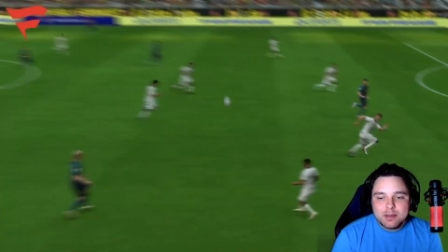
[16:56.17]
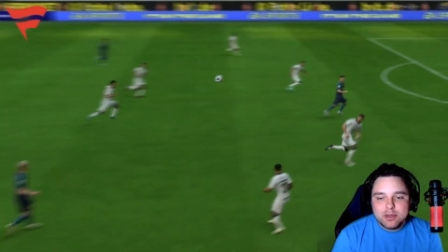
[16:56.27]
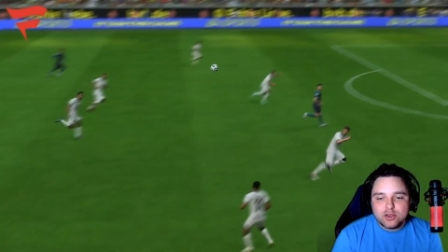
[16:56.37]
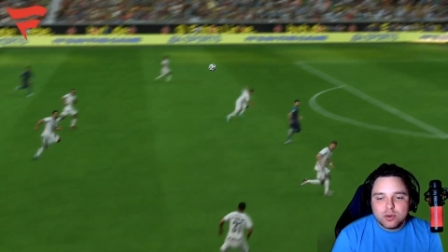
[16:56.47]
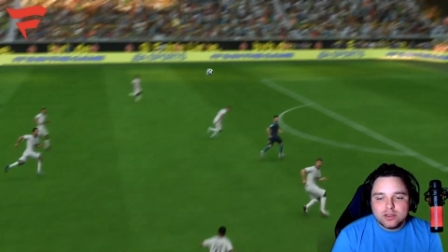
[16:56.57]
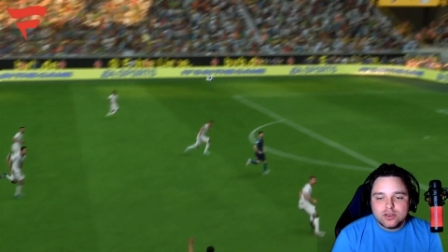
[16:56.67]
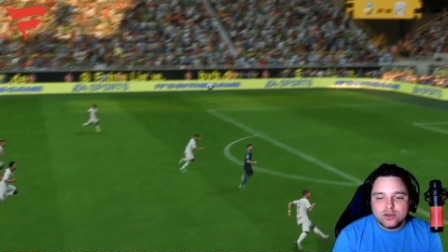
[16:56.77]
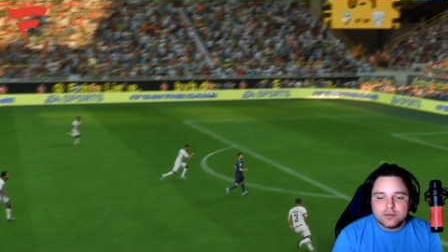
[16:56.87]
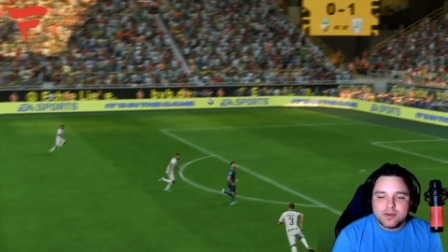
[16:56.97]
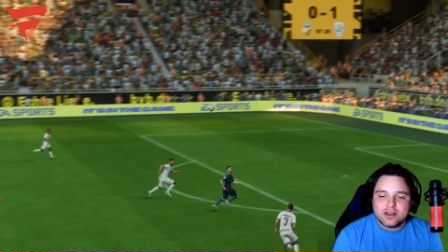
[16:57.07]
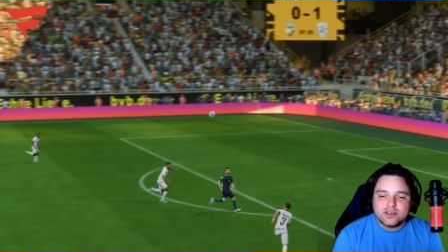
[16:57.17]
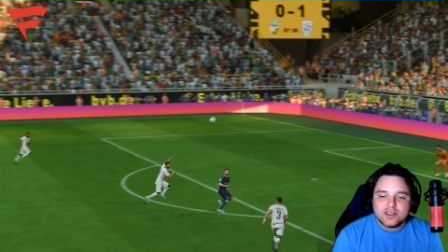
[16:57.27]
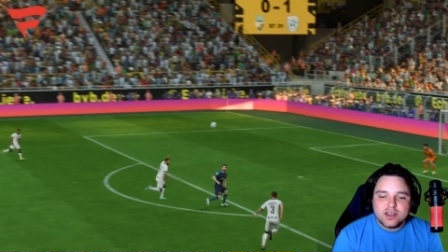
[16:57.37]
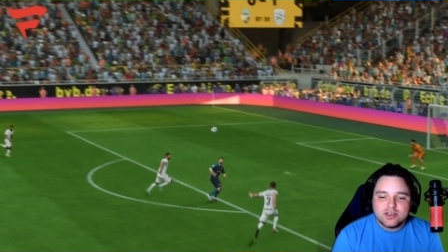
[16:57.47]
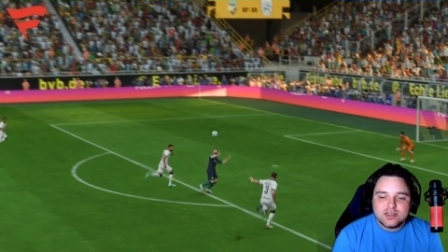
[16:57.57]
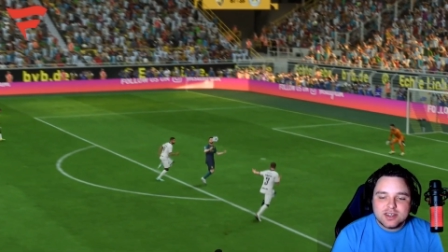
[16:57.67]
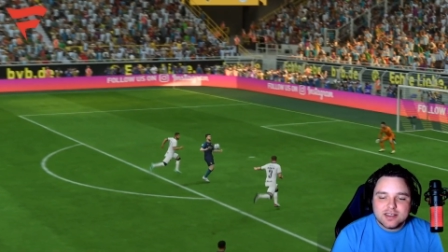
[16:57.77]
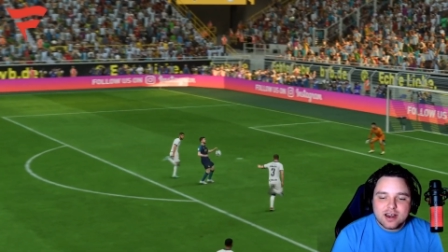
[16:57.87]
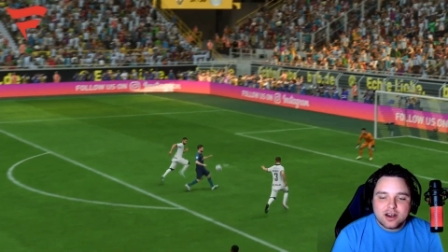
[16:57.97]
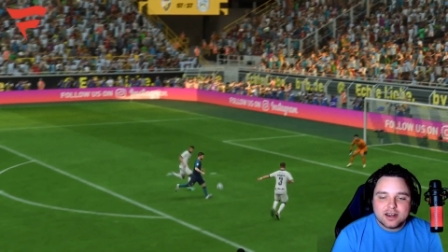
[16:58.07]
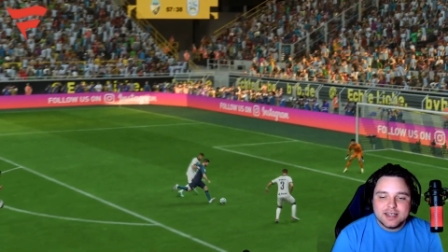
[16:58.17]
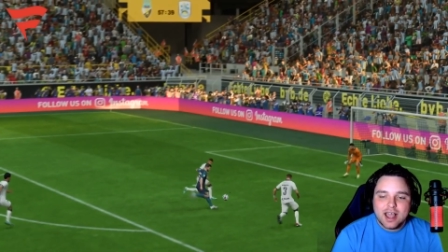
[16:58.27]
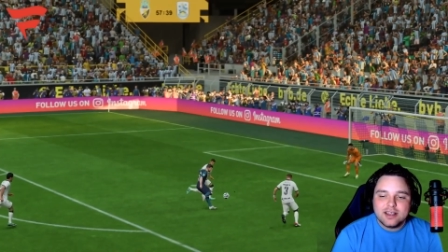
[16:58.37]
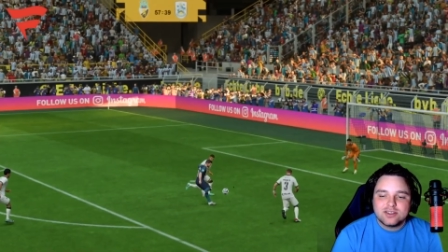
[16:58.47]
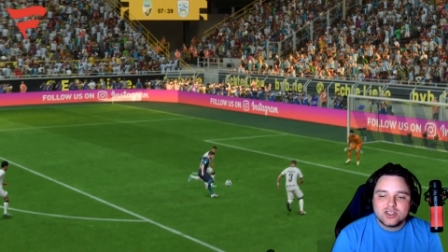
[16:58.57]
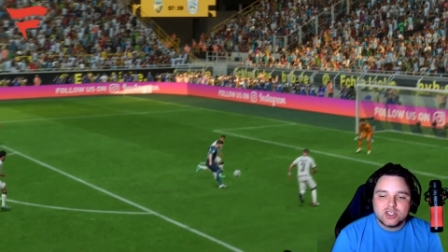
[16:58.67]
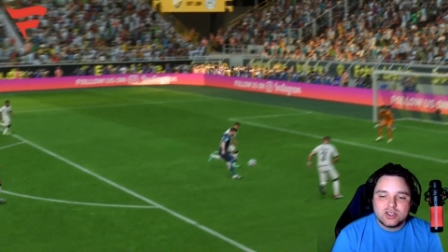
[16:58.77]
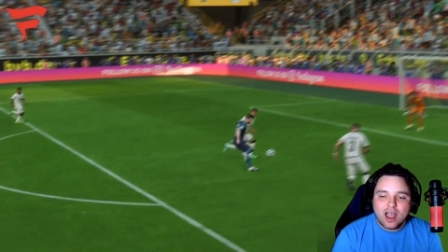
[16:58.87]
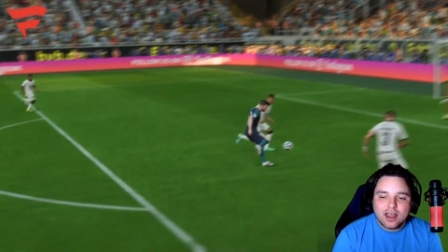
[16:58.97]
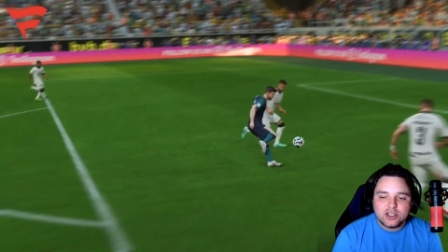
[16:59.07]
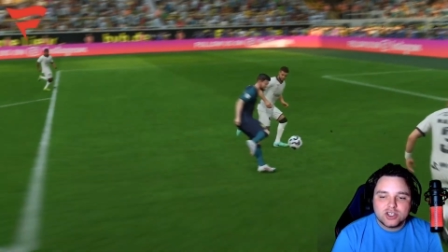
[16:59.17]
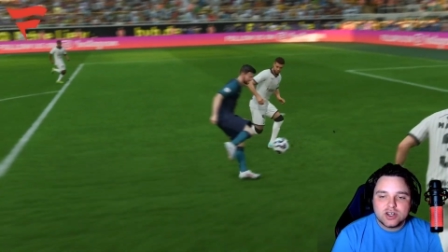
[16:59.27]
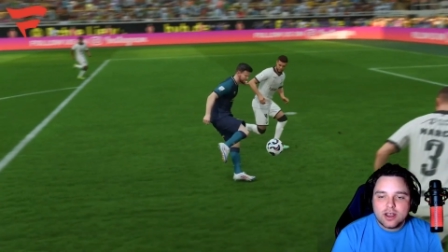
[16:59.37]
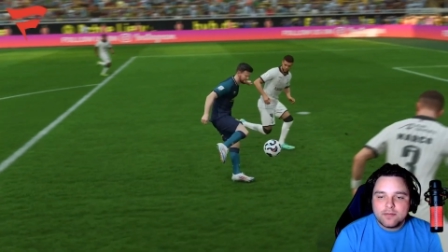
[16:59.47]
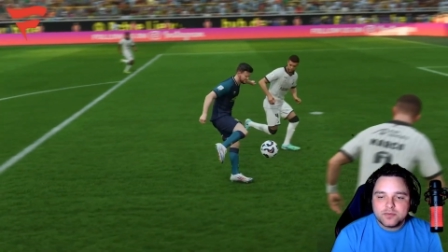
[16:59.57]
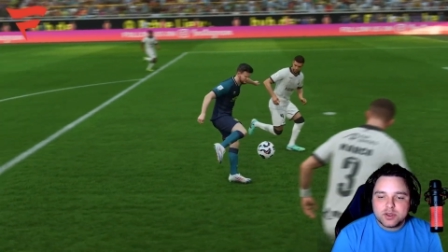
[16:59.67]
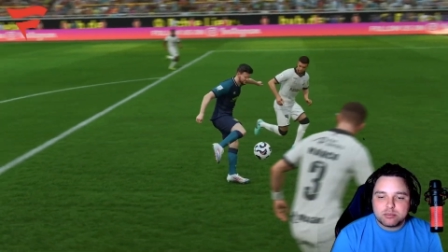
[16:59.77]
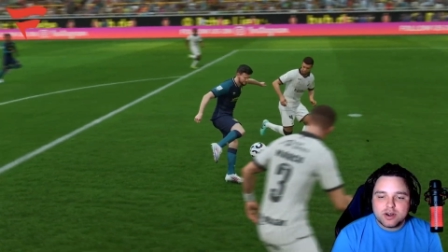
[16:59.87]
between 2 defenders. You can see there a nice touch to bring